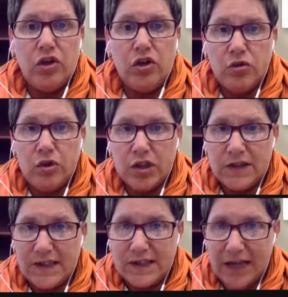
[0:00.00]
You
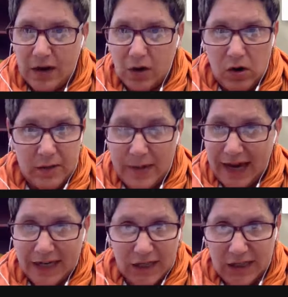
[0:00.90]
could say
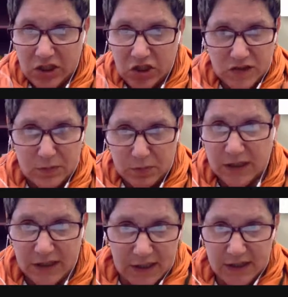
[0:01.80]
automatically just
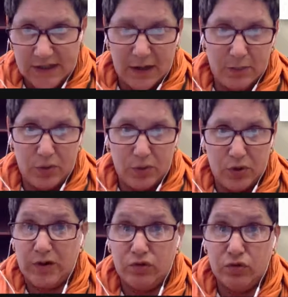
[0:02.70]
split the kids up and put
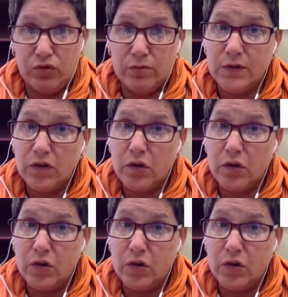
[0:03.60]
them in rooms,